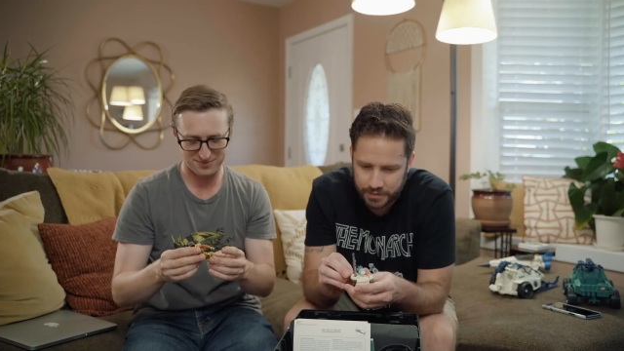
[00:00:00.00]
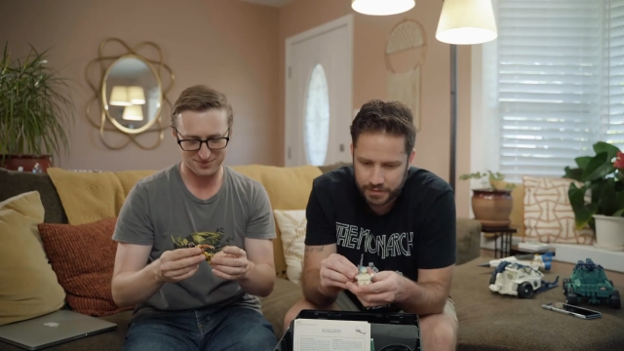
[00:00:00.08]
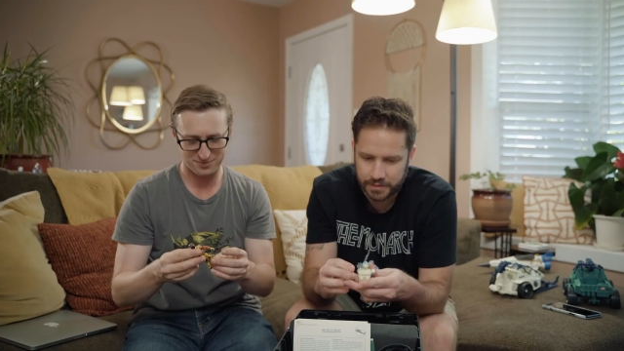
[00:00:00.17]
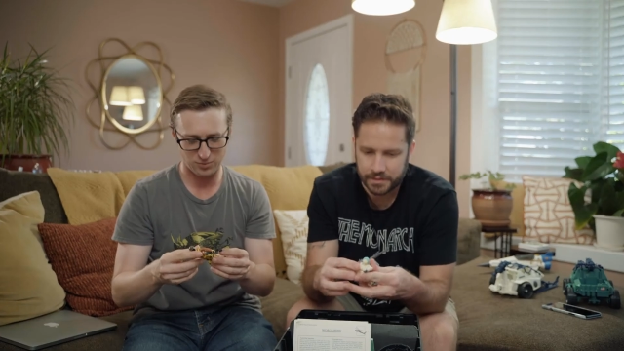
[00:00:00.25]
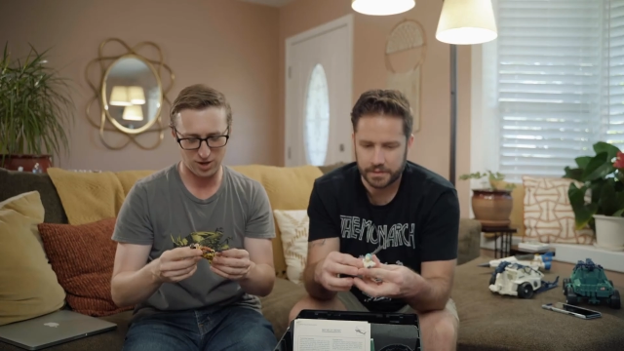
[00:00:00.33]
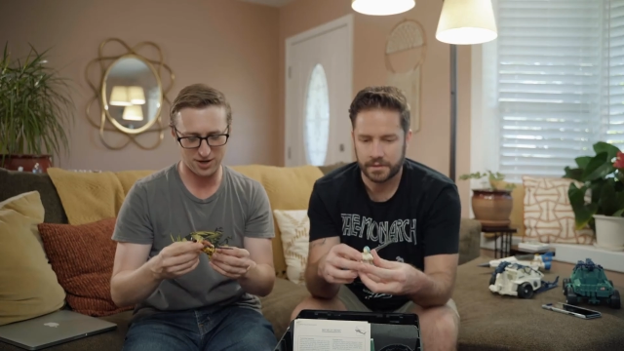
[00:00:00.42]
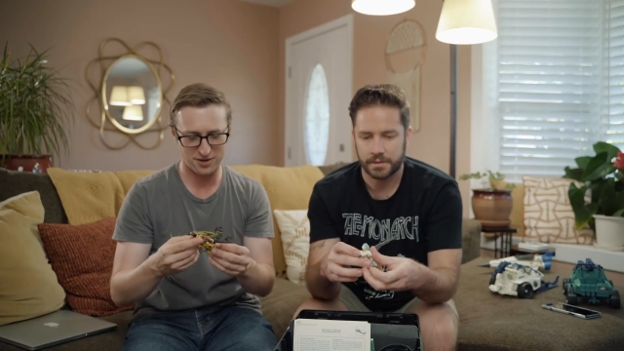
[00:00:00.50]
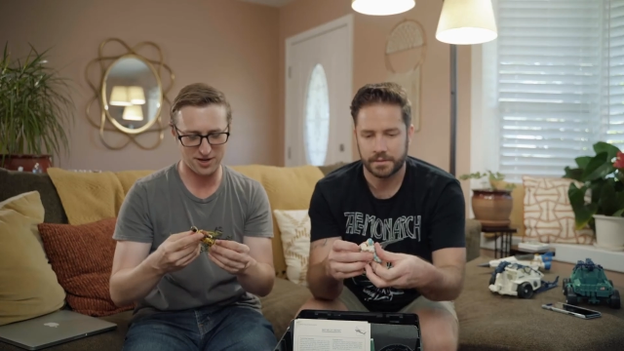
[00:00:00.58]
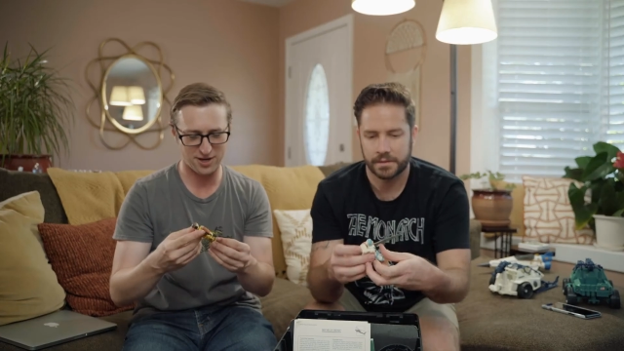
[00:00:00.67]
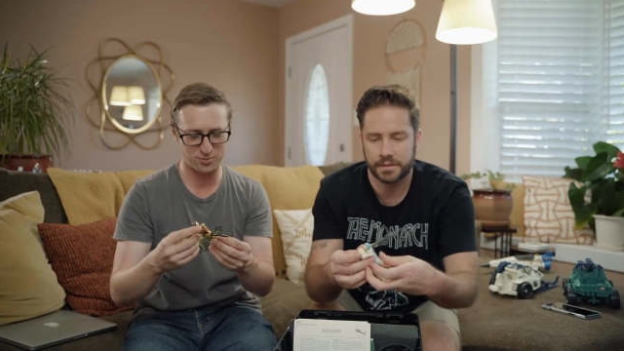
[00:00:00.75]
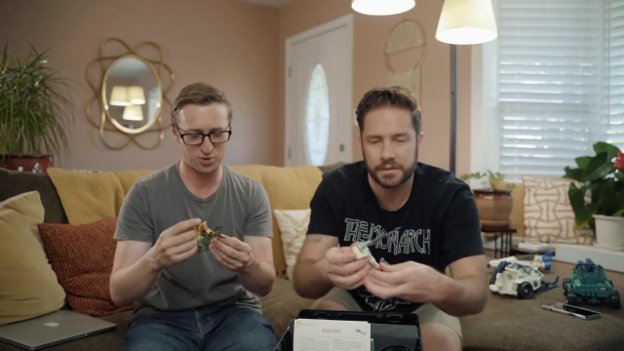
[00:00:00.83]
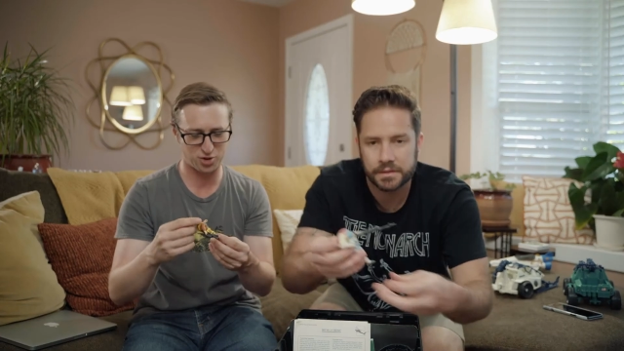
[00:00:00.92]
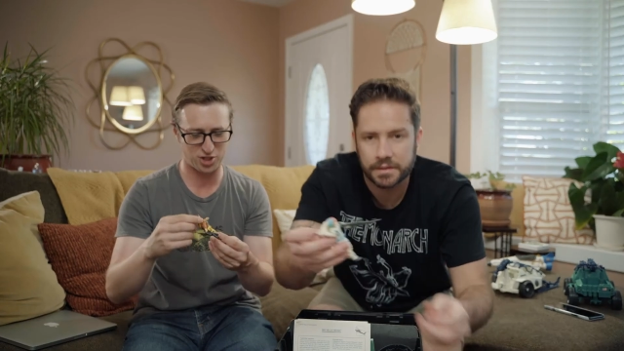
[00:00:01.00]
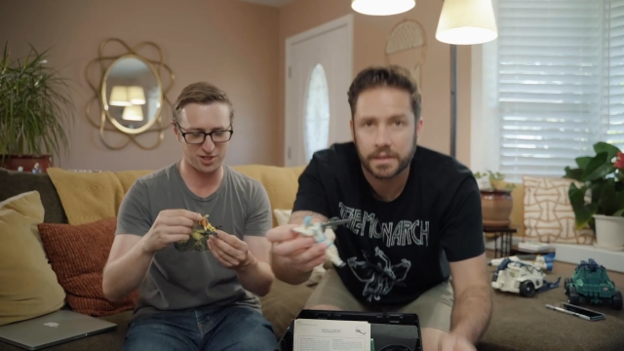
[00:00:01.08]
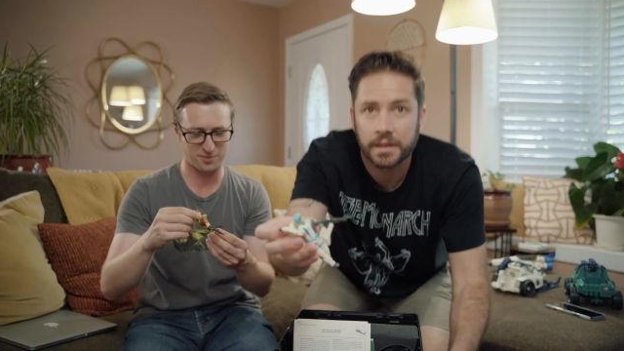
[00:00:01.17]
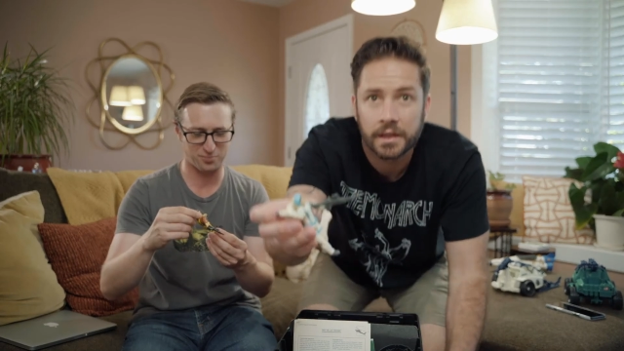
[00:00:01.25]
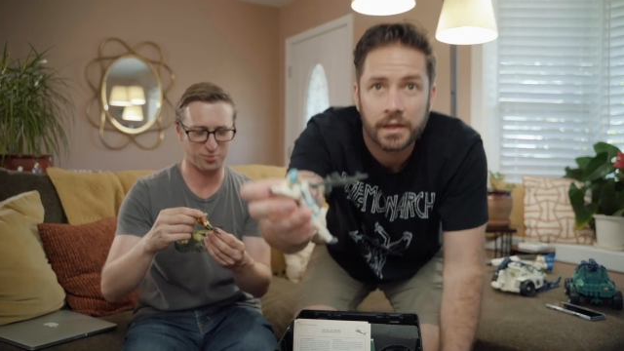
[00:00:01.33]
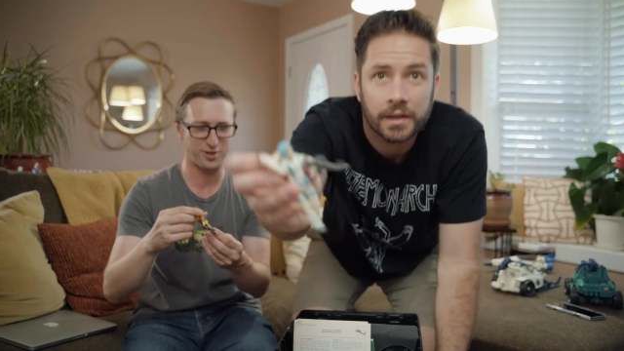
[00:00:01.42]
Speaker 1: My name's
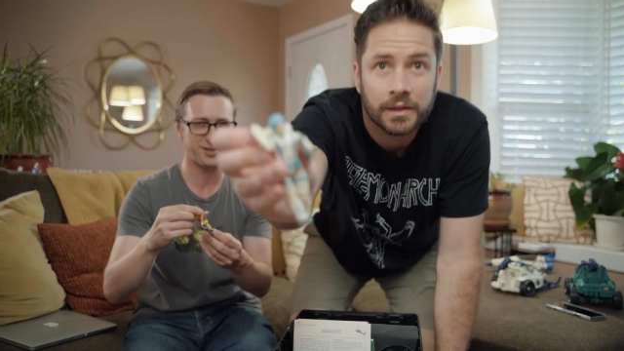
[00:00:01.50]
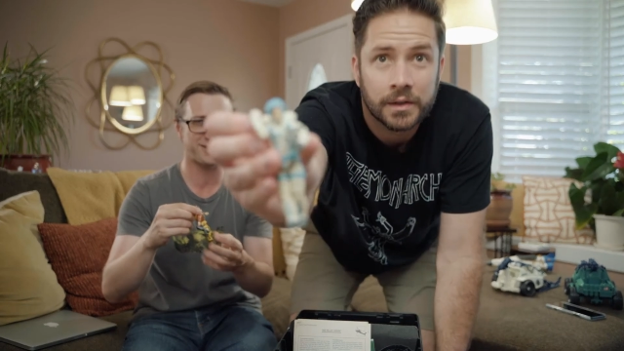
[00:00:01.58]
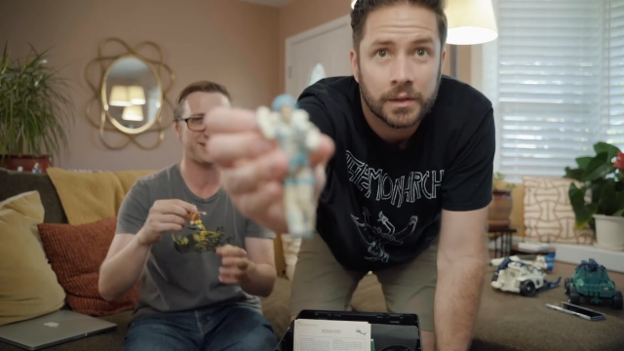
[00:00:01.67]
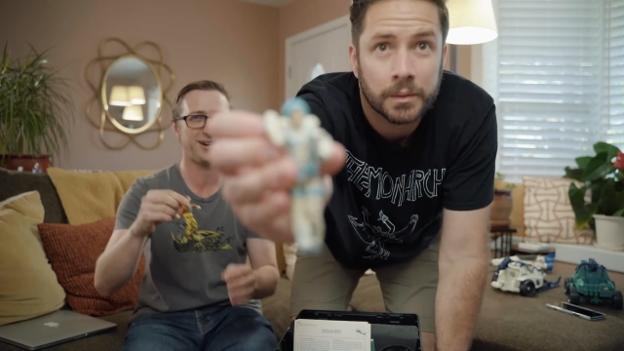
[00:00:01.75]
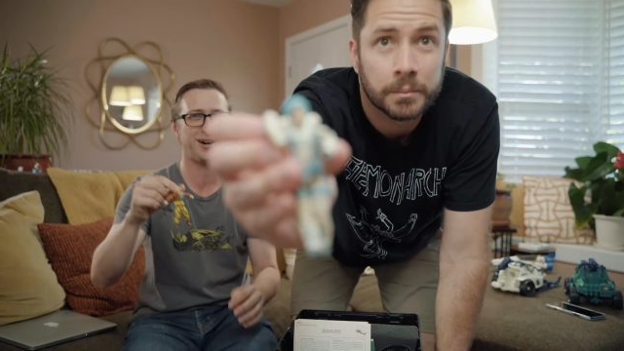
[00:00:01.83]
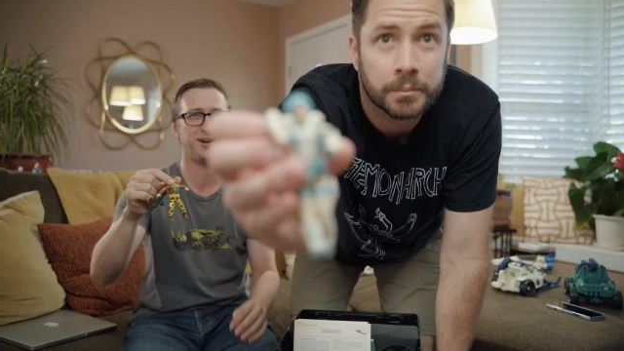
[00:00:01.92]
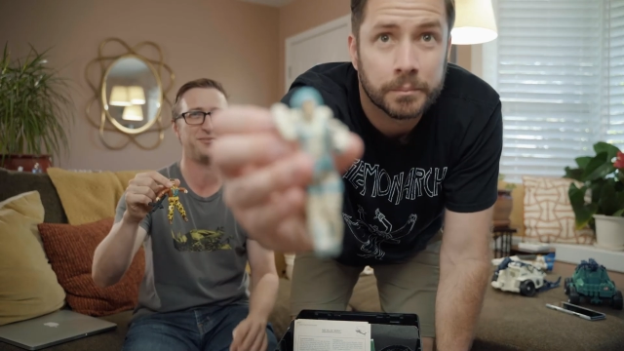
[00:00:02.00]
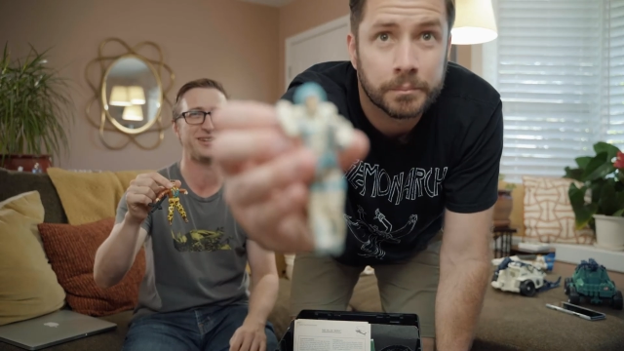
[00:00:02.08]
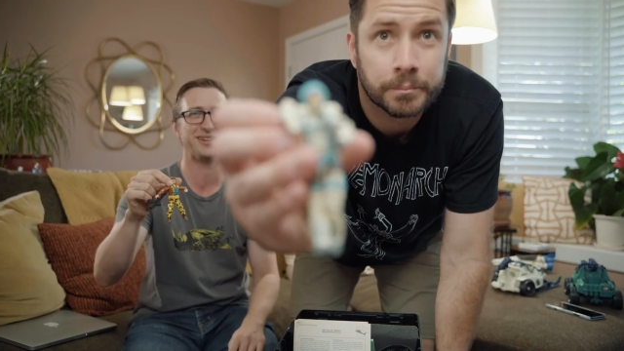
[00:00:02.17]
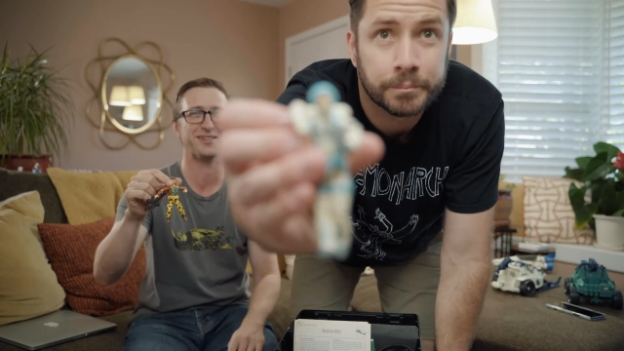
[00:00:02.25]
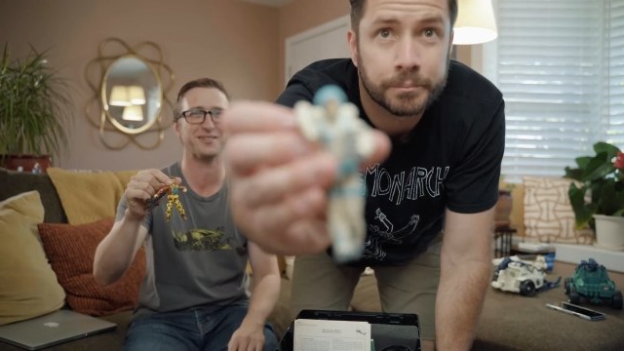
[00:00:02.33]
Cheetah Print, and I'm here